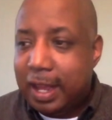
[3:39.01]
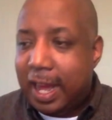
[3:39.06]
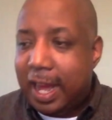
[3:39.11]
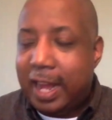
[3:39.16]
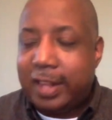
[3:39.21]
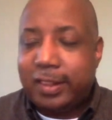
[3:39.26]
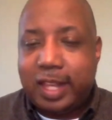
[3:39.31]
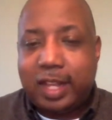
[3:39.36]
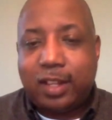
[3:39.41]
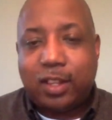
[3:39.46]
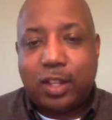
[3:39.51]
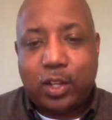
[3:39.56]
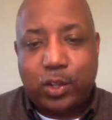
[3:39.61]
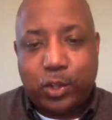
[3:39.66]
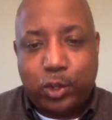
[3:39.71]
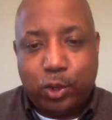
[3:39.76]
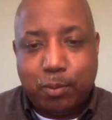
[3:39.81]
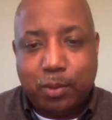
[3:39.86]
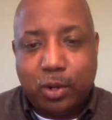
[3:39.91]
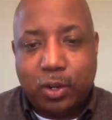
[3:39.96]
I think the
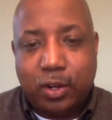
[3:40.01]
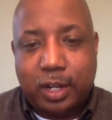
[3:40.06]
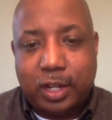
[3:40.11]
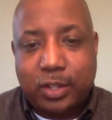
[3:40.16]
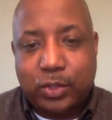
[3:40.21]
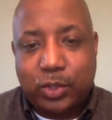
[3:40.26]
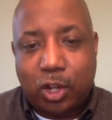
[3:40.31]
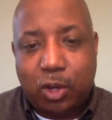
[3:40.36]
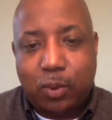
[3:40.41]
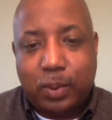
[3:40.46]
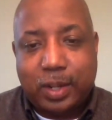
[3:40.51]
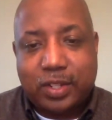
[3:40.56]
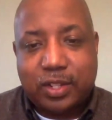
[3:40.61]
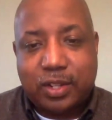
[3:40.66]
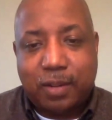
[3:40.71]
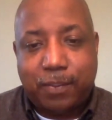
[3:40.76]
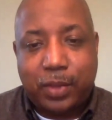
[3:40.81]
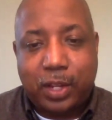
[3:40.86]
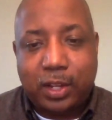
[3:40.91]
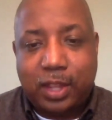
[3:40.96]
humor is always
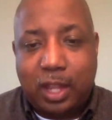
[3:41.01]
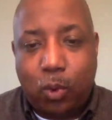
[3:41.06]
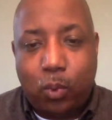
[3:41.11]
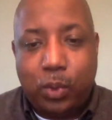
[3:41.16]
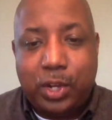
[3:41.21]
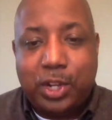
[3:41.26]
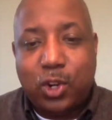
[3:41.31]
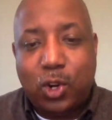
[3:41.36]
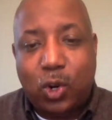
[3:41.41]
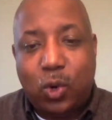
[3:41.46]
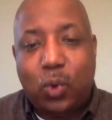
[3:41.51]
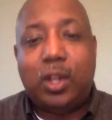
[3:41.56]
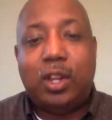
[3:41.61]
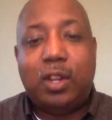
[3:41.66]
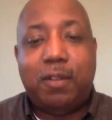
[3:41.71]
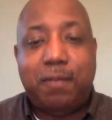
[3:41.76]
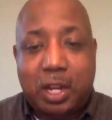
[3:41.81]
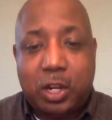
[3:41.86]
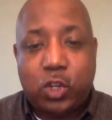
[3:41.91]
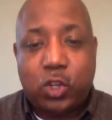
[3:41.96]
something that we know will
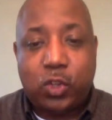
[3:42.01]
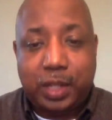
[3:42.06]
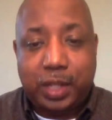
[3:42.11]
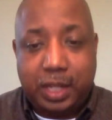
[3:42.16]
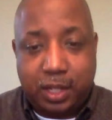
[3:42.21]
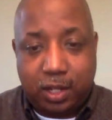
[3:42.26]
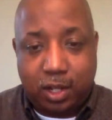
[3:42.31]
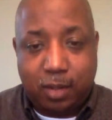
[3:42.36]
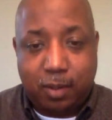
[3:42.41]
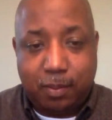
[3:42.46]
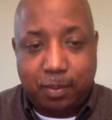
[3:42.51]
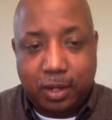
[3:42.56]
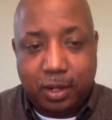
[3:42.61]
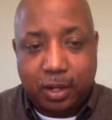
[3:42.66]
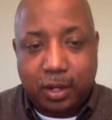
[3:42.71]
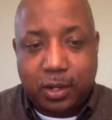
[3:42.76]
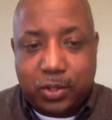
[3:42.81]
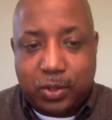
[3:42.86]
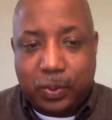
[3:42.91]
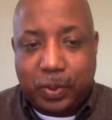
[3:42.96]
eventually come
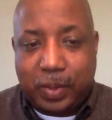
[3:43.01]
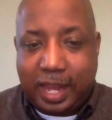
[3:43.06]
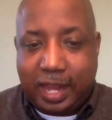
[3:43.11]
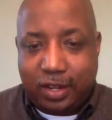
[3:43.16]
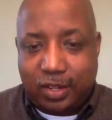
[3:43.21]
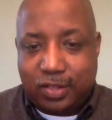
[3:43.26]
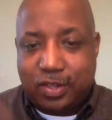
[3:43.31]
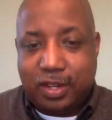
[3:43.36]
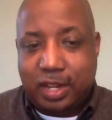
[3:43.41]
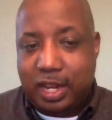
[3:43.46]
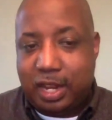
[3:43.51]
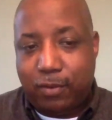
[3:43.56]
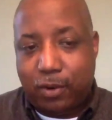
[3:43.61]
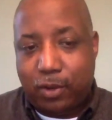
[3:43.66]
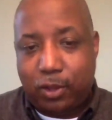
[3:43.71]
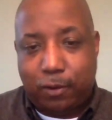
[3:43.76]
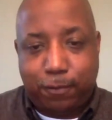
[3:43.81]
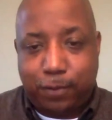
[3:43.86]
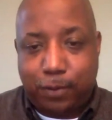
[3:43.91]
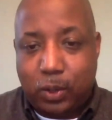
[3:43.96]
so that is never
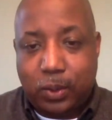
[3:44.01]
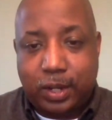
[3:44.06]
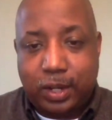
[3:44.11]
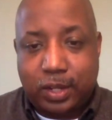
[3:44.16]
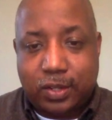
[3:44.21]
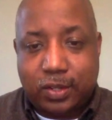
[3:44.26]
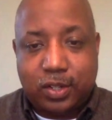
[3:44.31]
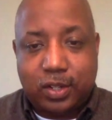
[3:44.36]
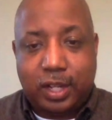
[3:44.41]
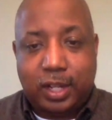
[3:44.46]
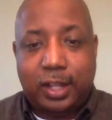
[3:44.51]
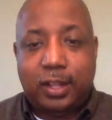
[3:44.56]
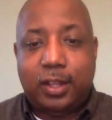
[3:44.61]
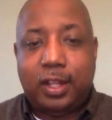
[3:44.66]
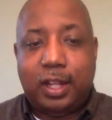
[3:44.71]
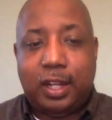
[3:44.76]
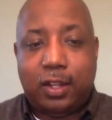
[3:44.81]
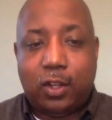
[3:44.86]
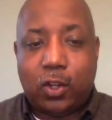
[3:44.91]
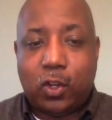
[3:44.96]
the focus in, in
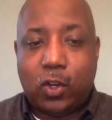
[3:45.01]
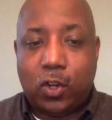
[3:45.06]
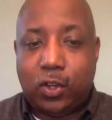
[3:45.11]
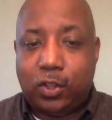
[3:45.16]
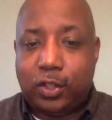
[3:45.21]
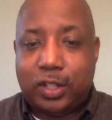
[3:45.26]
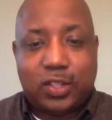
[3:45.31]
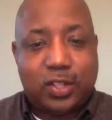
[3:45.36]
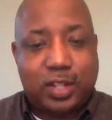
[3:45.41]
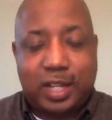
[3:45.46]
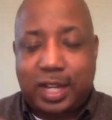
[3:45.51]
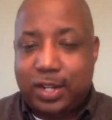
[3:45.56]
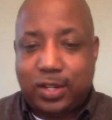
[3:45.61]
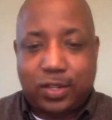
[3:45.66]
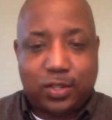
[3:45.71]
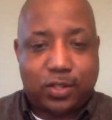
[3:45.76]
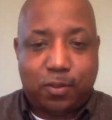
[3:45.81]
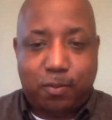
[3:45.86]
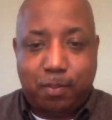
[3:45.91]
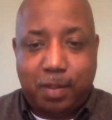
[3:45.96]
the early
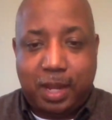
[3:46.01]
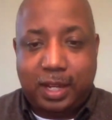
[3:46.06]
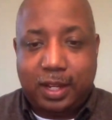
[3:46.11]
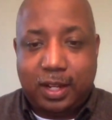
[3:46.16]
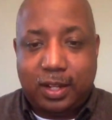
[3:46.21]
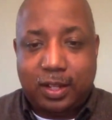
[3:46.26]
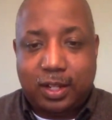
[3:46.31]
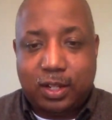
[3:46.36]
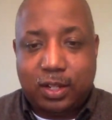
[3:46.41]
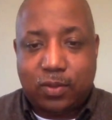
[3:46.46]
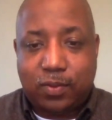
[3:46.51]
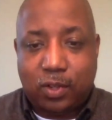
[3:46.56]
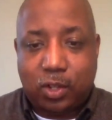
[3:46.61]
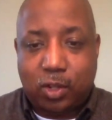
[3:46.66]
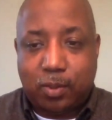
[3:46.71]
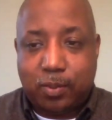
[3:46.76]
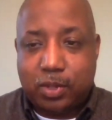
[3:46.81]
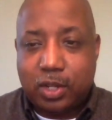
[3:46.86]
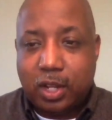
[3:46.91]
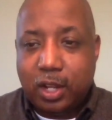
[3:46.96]
stages of making these
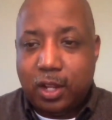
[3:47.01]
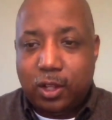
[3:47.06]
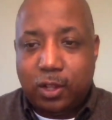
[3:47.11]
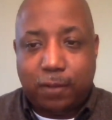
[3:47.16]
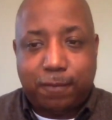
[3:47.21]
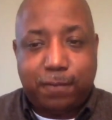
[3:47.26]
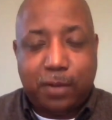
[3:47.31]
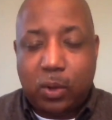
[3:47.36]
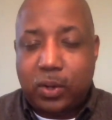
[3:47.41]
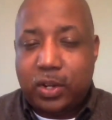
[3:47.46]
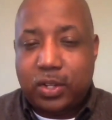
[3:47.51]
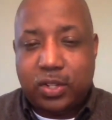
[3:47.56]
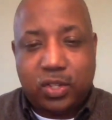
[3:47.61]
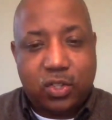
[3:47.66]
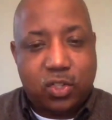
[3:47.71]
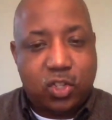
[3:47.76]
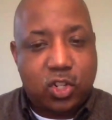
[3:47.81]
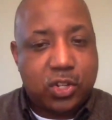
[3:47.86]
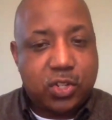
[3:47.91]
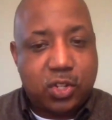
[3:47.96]
films. The focus
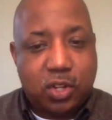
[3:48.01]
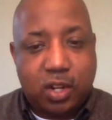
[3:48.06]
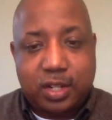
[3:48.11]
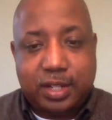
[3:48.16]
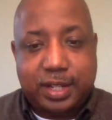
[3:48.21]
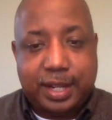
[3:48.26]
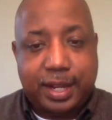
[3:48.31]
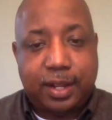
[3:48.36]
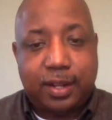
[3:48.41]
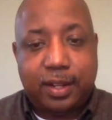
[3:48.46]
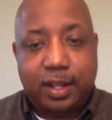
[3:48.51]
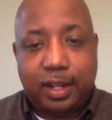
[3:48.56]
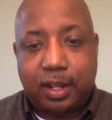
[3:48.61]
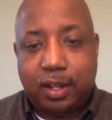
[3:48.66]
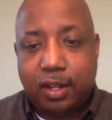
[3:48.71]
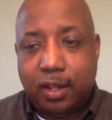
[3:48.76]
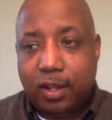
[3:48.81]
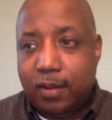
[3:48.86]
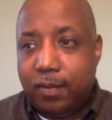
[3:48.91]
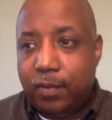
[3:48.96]
is just on
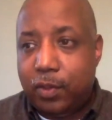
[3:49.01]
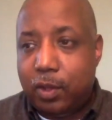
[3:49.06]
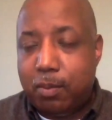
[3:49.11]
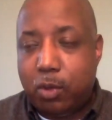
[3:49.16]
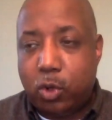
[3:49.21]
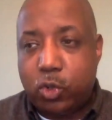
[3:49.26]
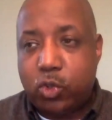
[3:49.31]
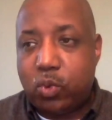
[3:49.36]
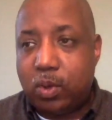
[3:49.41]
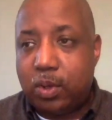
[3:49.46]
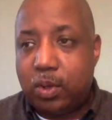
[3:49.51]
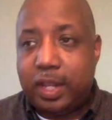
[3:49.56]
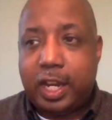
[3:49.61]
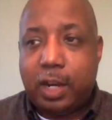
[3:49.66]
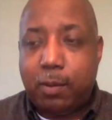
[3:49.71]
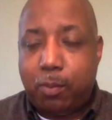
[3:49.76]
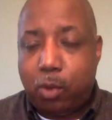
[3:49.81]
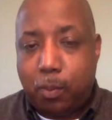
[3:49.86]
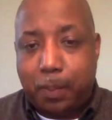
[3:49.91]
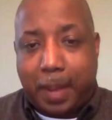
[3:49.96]
telling the most
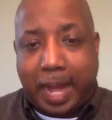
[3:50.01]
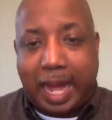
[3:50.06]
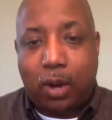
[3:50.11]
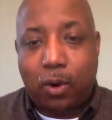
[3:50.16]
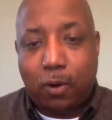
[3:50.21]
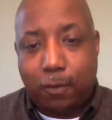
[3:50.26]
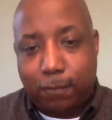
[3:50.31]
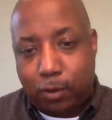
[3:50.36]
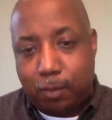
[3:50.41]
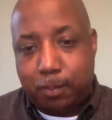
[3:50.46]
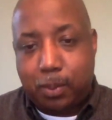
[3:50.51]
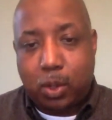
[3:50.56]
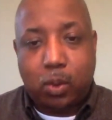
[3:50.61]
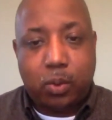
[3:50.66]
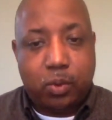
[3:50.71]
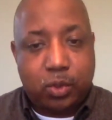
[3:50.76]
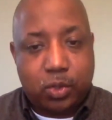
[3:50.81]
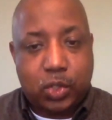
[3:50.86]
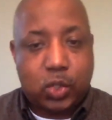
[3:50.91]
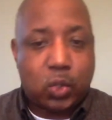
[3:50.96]
relatable, powerful,
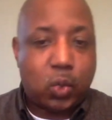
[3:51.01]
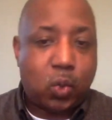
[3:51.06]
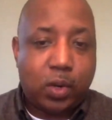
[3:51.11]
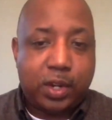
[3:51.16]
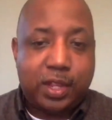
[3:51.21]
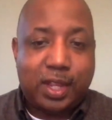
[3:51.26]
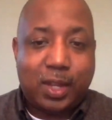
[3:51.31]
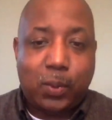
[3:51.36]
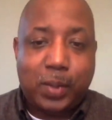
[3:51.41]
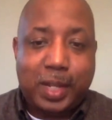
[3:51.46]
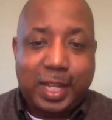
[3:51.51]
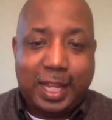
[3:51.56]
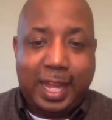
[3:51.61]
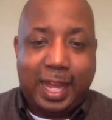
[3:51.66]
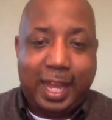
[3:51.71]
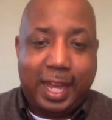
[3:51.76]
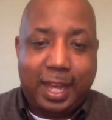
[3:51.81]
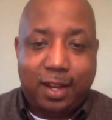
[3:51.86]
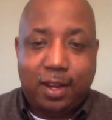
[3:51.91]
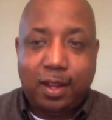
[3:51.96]
potent story that we
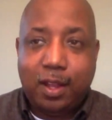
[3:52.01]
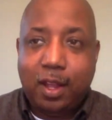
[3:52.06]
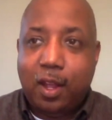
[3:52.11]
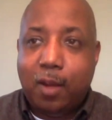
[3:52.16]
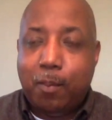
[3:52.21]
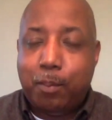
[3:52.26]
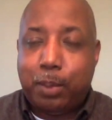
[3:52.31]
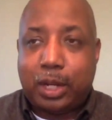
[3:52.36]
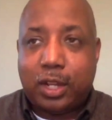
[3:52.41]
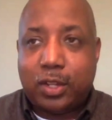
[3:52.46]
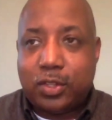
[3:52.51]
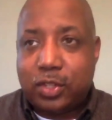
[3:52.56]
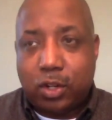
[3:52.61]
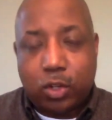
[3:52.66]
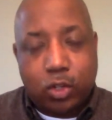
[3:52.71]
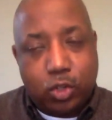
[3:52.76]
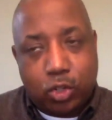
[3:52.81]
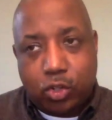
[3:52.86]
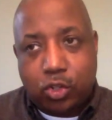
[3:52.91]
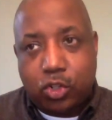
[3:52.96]
can because there are
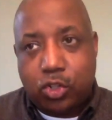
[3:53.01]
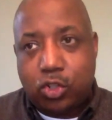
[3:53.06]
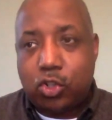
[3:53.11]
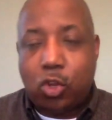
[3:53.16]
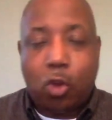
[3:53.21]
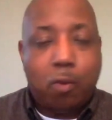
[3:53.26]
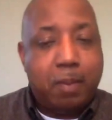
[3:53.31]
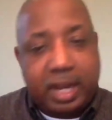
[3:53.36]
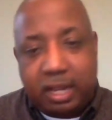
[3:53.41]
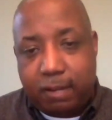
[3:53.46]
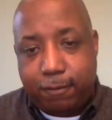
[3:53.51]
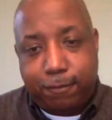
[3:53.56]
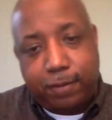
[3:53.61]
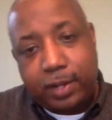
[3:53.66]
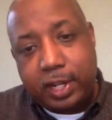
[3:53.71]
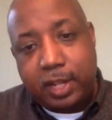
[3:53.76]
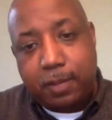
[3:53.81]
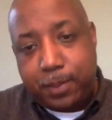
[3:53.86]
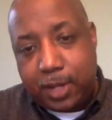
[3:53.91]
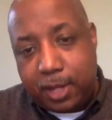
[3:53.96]
just so many
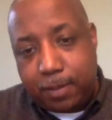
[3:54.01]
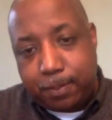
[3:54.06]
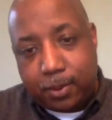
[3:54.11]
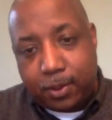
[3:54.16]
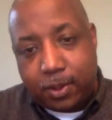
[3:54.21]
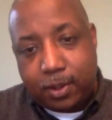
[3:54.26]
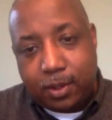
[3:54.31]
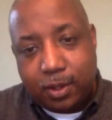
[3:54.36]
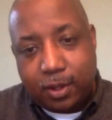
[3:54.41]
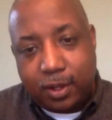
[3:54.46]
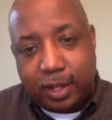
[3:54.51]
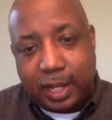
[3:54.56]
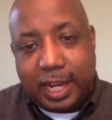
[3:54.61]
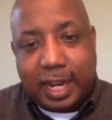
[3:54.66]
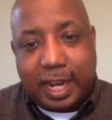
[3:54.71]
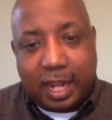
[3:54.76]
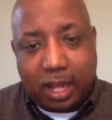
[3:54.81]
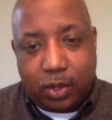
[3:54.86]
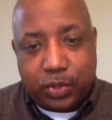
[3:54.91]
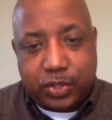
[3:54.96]
funny people in
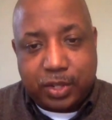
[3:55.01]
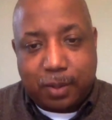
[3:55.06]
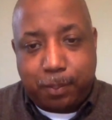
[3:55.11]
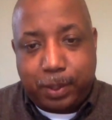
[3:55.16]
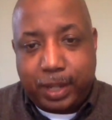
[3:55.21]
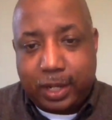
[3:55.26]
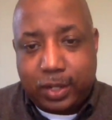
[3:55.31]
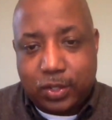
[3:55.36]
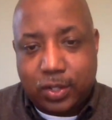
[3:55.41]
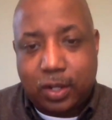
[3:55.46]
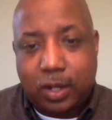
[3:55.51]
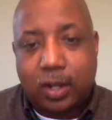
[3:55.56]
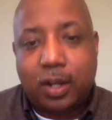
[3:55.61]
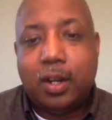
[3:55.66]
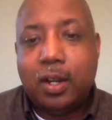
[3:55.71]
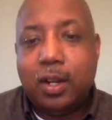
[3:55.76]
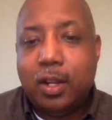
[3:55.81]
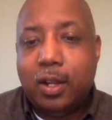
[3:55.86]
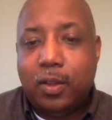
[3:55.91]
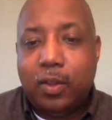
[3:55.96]
house at
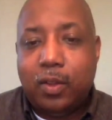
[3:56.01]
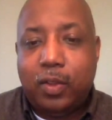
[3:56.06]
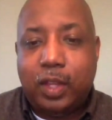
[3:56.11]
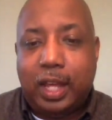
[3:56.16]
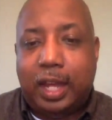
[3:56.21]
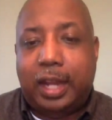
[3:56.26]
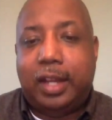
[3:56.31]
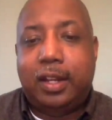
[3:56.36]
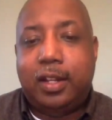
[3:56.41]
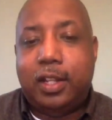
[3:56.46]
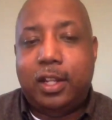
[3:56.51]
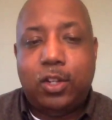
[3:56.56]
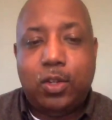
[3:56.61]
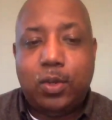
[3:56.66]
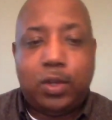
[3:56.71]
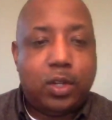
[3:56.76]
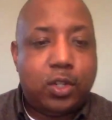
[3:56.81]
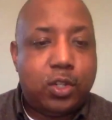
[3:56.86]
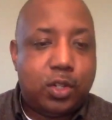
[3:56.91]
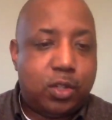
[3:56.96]
Pixar that that you
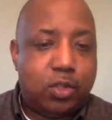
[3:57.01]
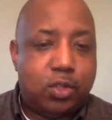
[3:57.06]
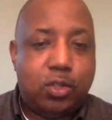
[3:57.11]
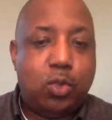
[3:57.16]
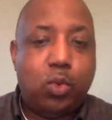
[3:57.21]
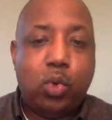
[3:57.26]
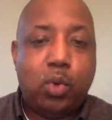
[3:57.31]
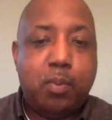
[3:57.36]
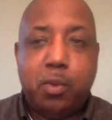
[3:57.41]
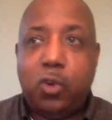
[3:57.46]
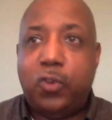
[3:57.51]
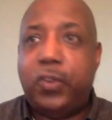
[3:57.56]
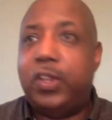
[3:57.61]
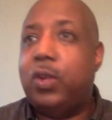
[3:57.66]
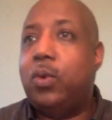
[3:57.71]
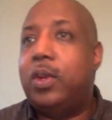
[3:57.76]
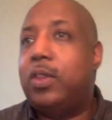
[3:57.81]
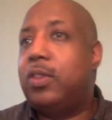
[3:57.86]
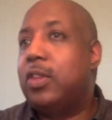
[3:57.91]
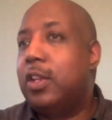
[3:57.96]
could just do a movie
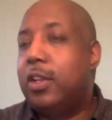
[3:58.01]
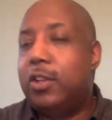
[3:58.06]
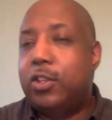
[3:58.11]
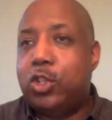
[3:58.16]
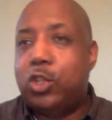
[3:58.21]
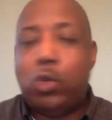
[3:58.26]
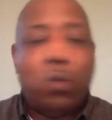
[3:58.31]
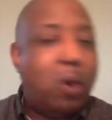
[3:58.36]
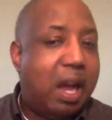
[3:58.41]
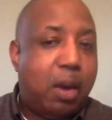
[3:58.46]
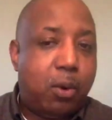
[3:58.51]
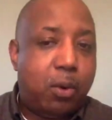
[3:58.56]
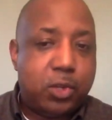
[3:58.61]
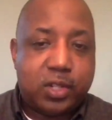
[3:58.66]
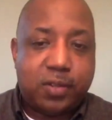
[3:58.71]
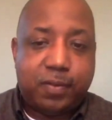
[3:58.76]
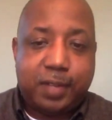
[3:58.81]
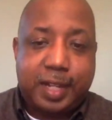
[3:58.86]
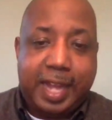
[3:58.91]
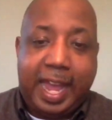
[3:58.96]
with two
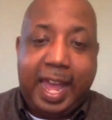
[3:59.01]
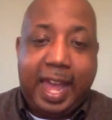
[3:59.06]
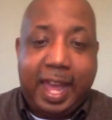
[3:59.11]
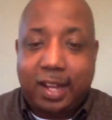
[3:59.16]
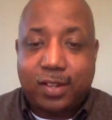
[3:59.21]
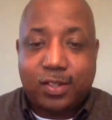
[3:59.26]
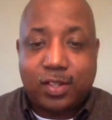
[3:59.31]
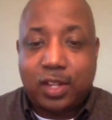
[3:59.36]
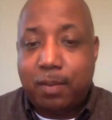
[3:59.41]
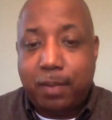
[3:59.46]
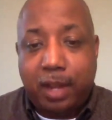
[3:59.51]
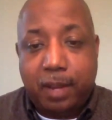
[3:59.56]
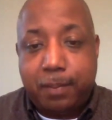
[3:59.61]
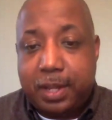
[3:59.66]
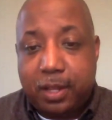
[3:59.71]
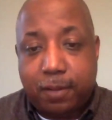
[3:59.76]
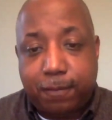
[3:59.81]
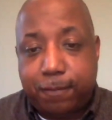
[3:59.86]
hours of gags and it might be the